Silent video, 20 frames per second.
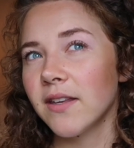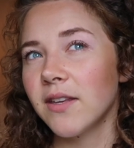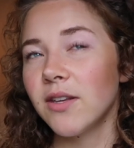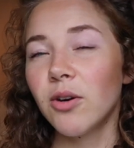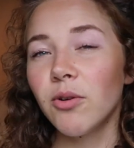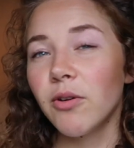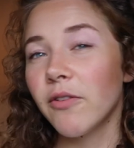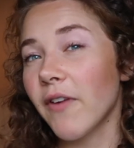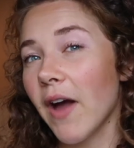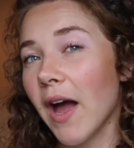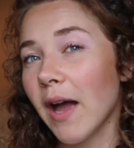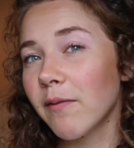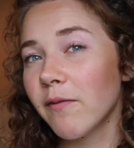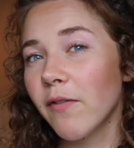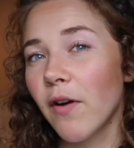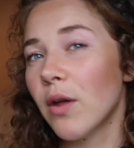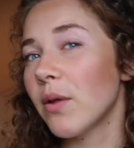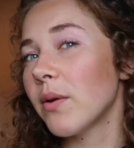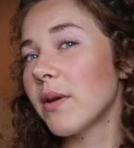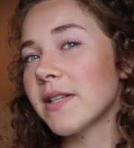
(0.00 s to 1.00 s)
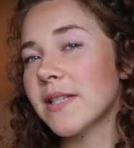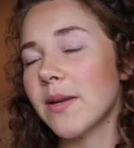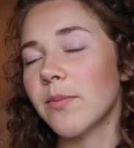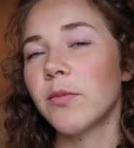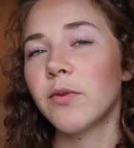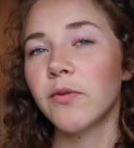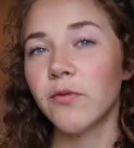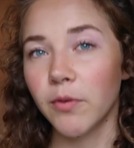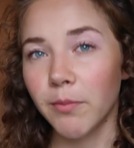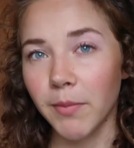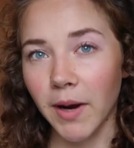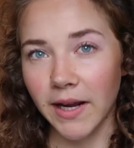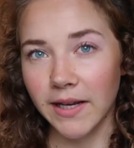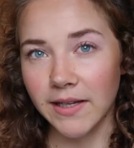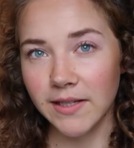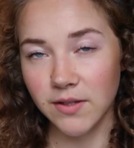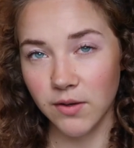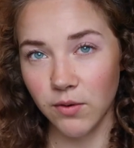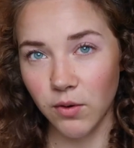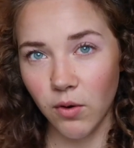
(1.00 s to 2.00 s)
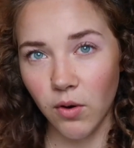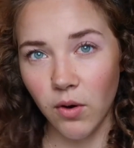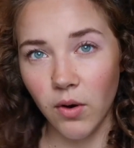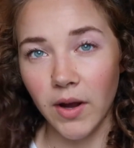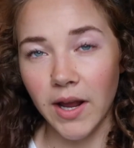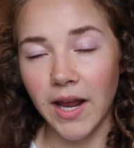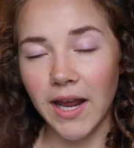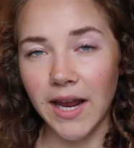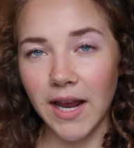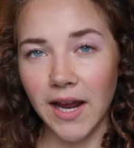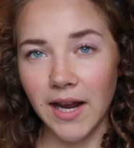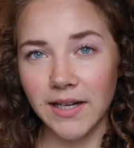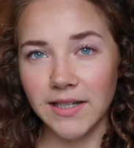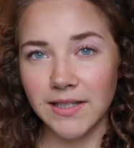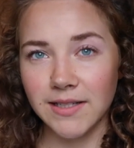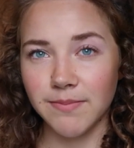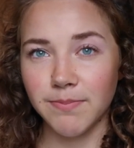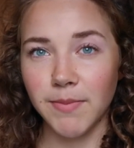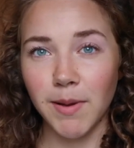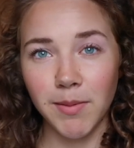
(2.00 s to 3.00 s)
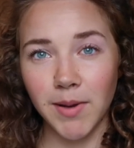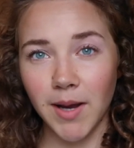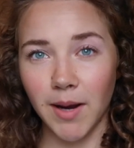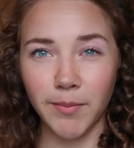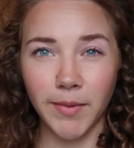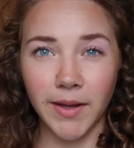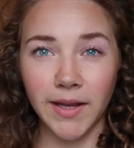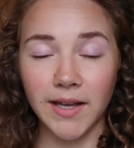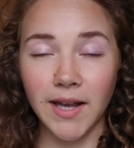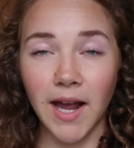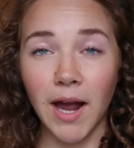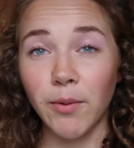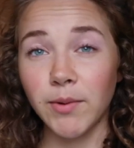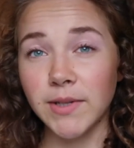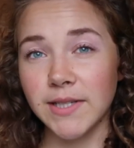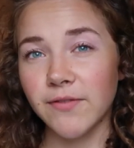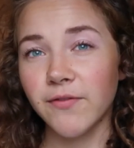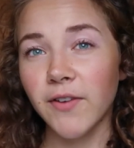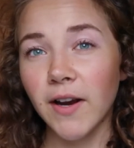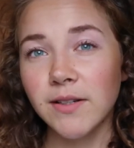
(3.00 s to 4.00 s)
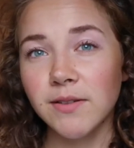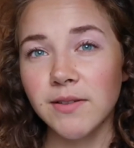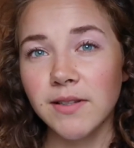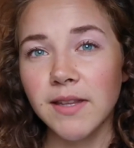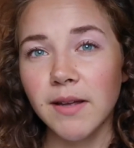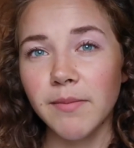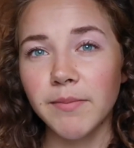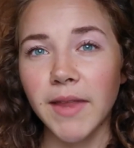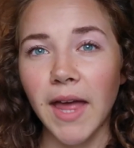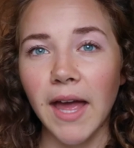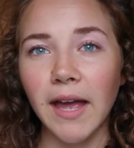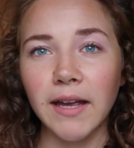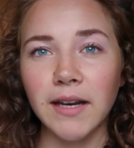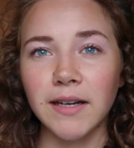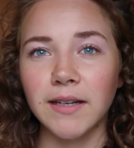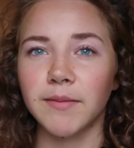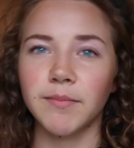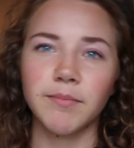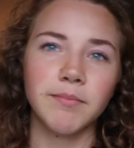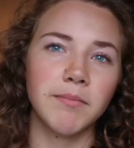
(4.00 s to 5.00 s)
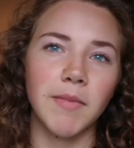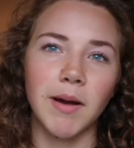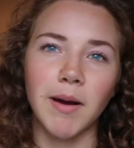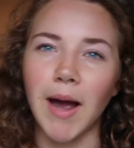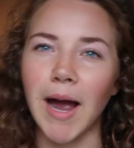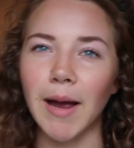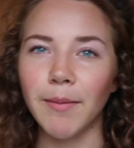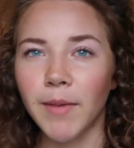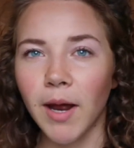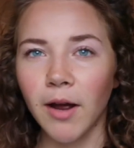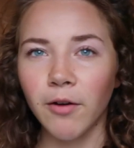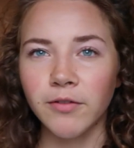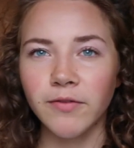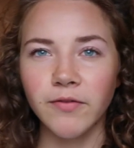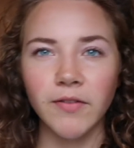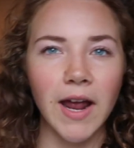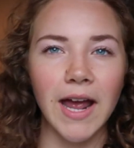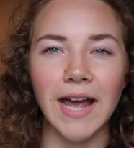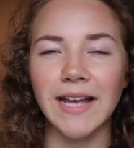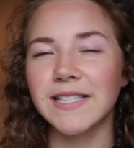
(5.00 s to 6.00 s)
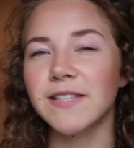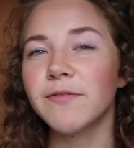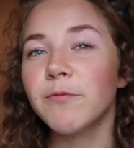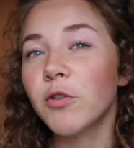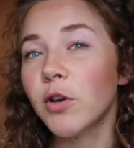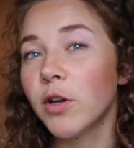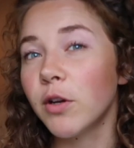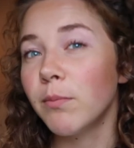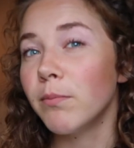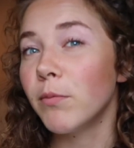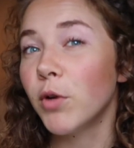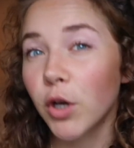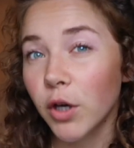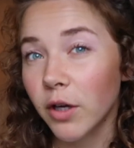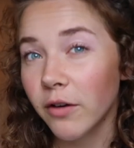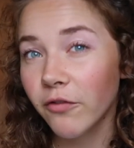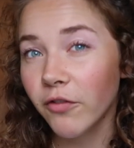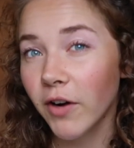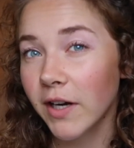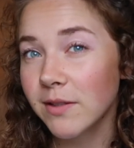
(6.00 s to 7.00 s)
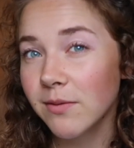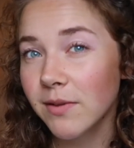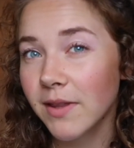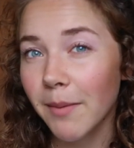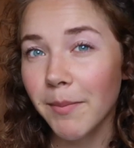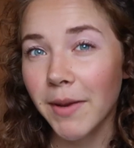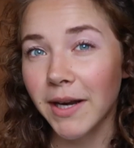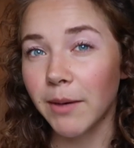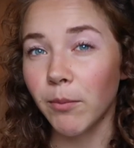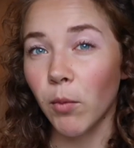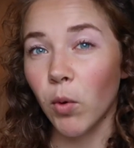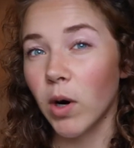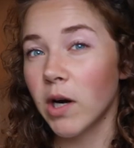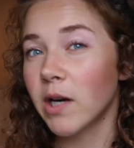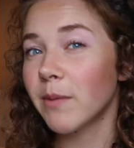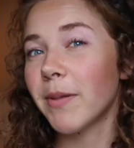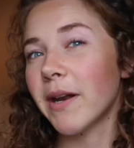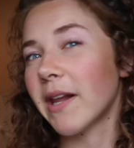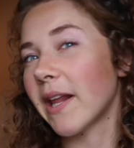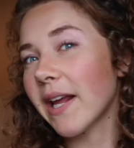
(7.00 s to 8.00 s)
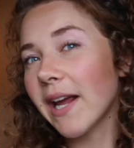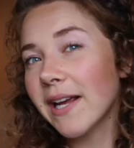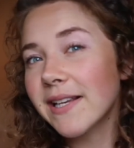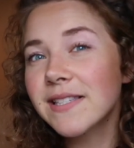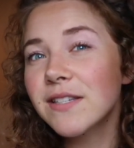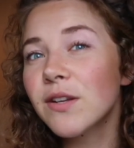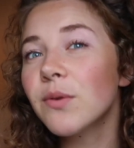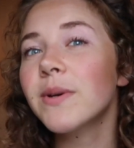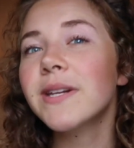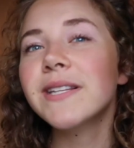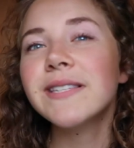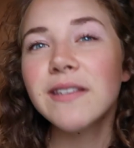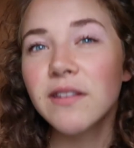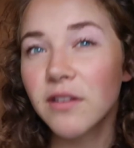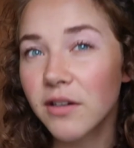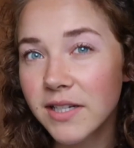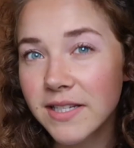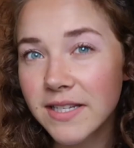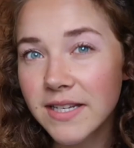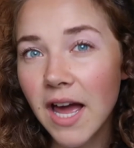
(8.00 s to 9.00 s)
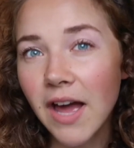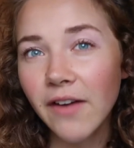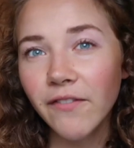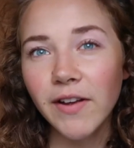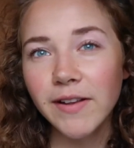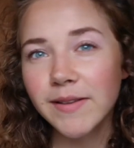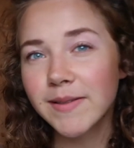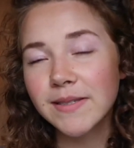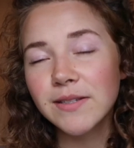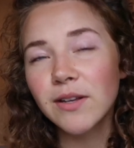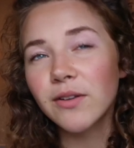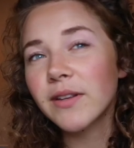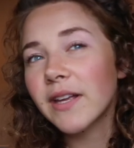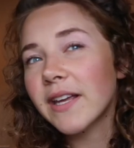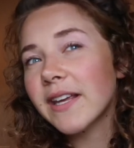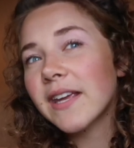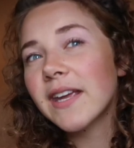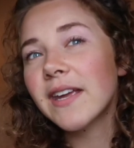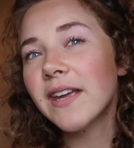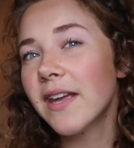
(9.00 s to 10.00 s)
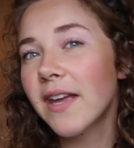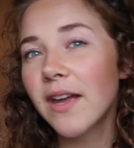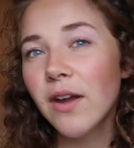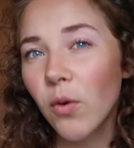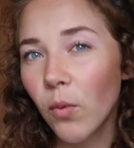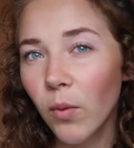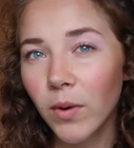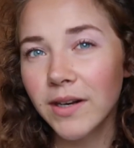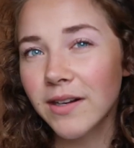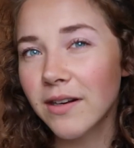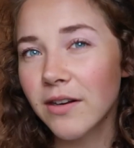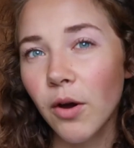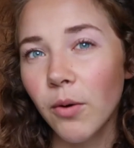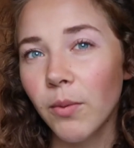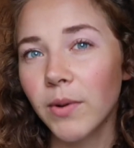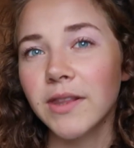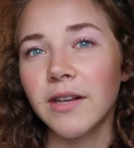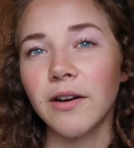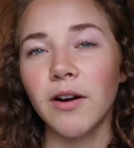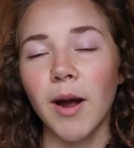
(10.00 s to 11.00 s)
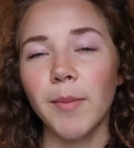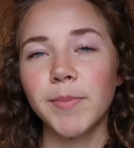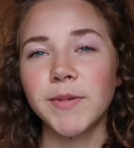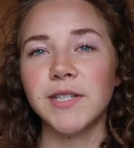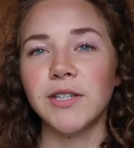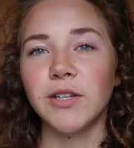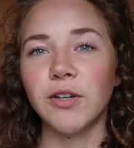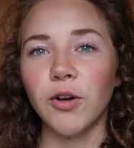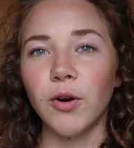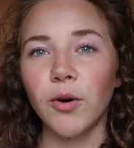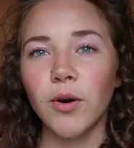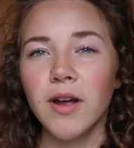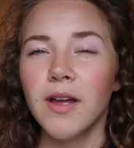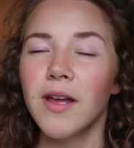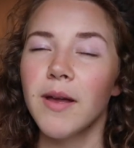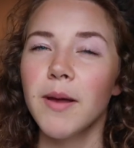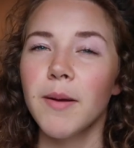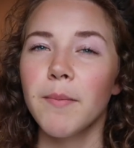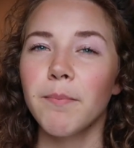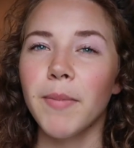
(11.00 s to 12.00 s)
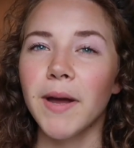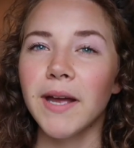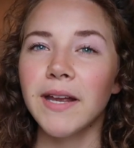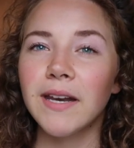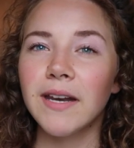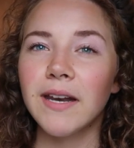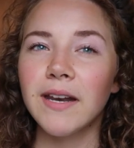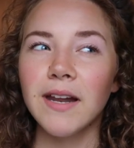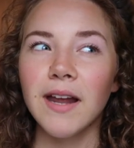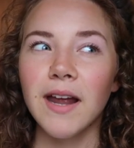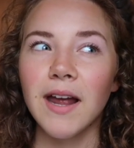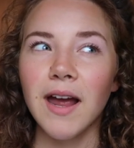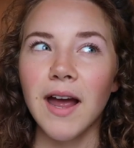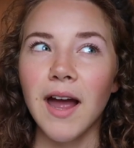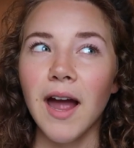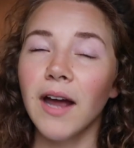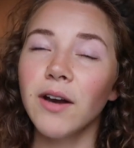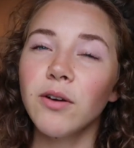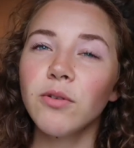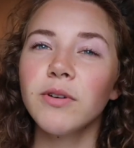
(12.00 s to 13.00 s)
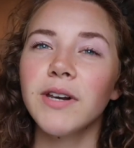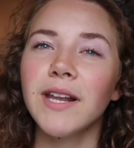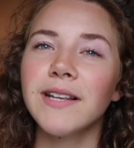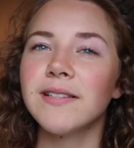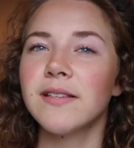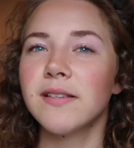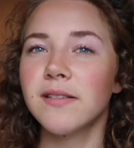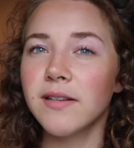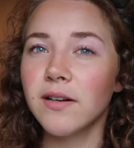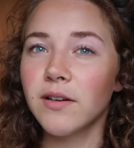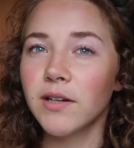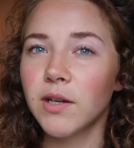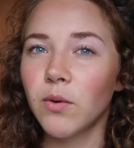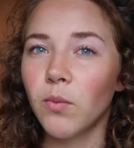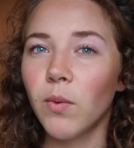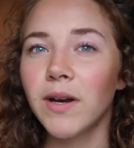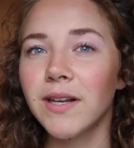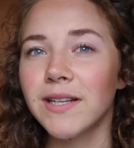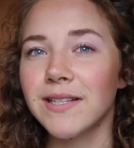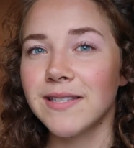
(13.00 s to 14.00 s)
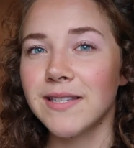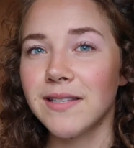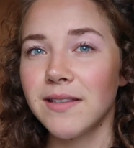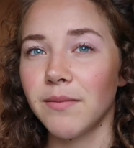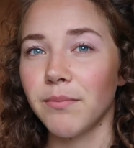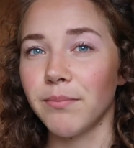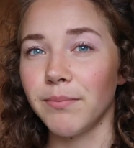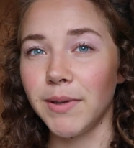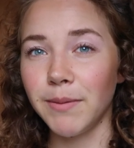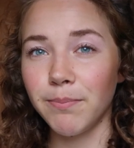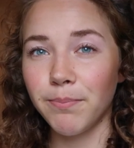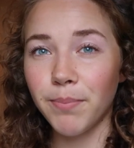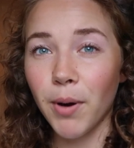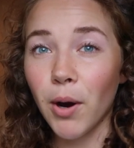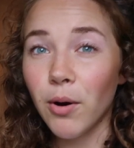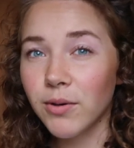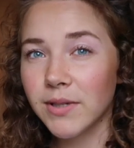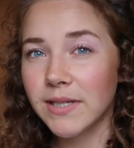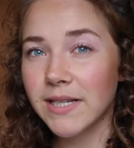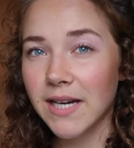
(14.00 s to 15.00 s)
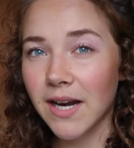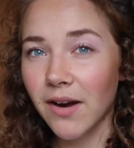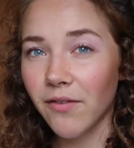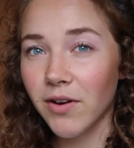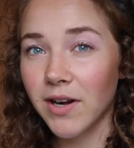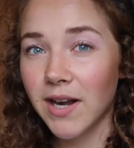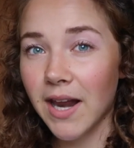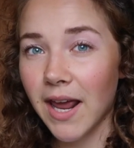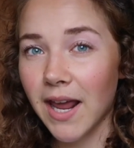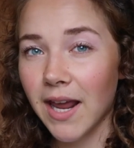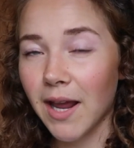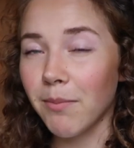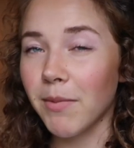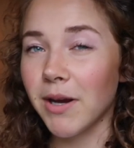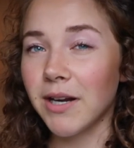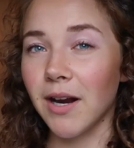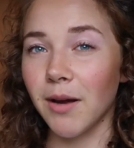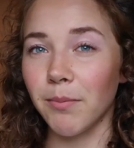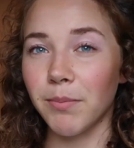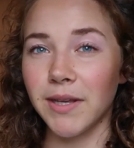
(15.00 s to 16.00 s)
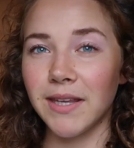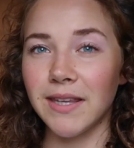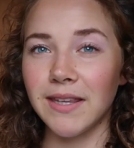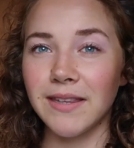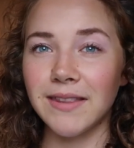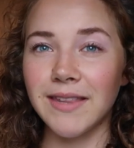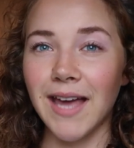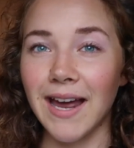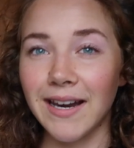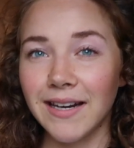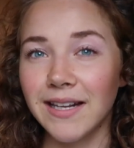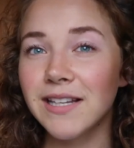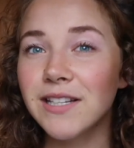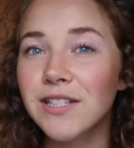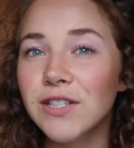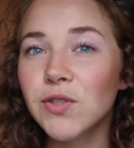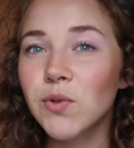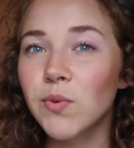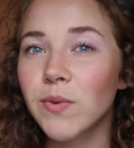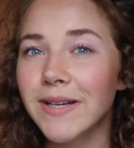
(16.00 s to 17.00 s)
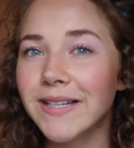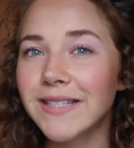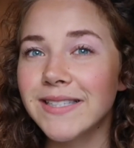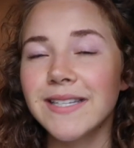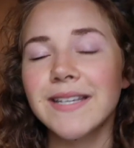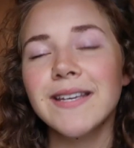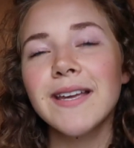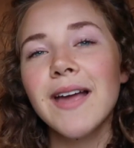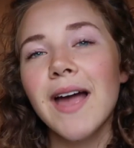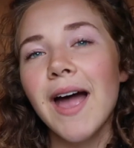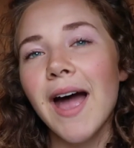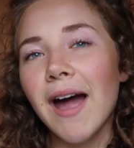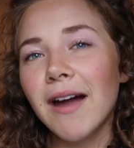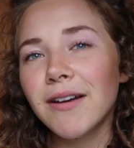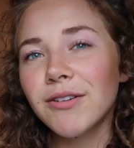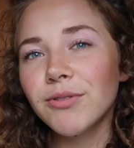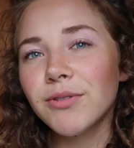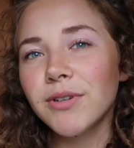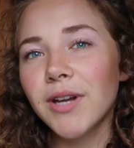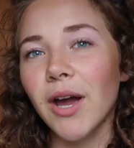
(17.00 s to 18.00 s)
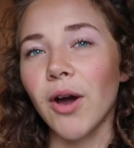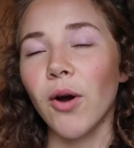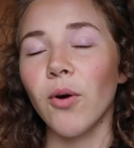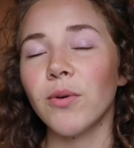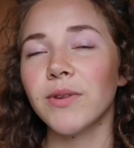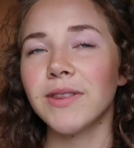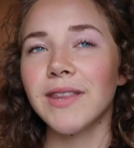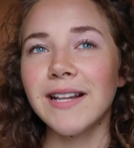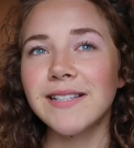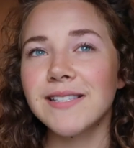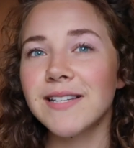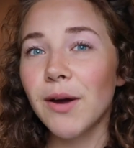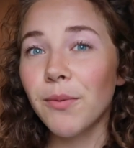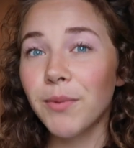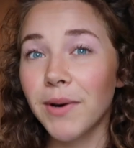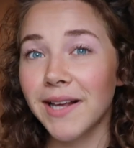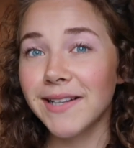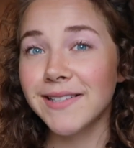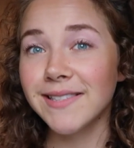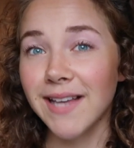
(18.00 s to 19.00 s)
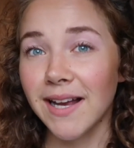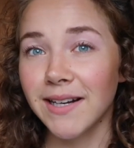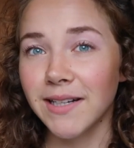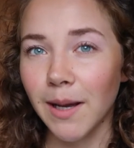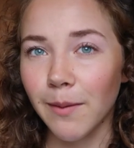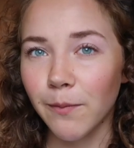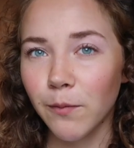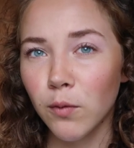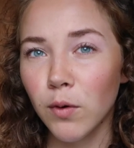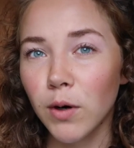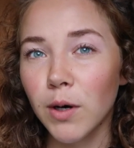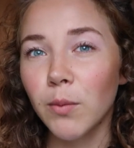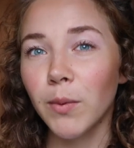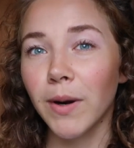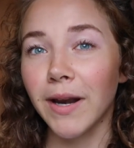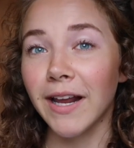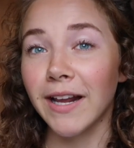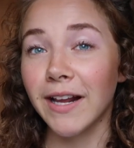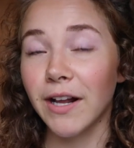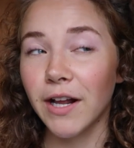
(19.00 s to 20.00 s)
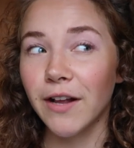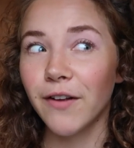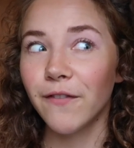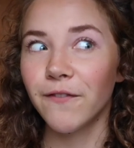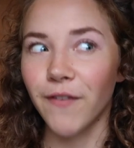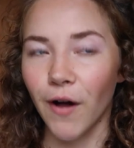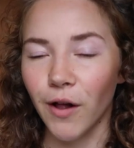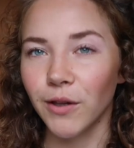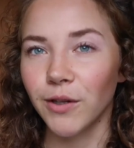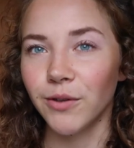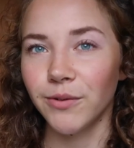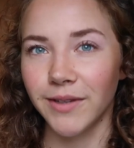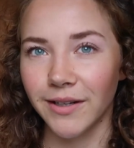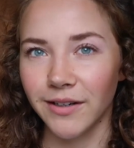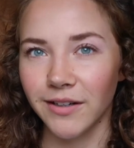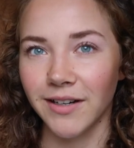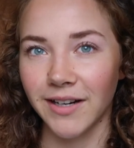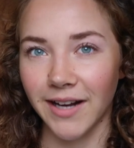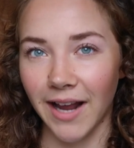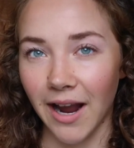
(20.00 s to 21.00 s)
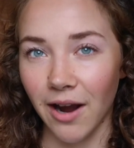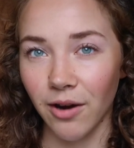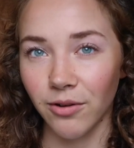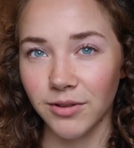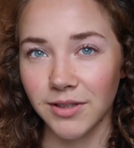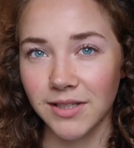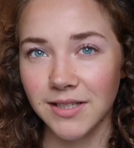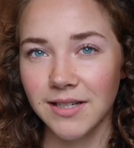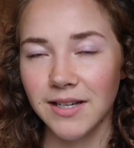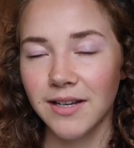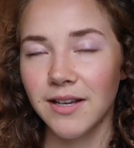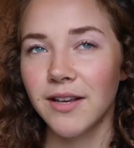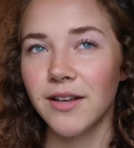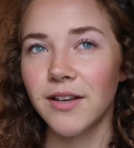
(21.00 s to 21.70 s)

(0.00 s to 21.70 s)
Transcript: you know, if I'm following someone from high school and maybe I was friends with them then, I'm not as good friends with them anymore, but like I still want to see their stuff. I still like want to know what they're up to, but I don't necessarily want to see them be posting every day. I might not be that into it. I don't know. That's not what I signed up for when I followed their account.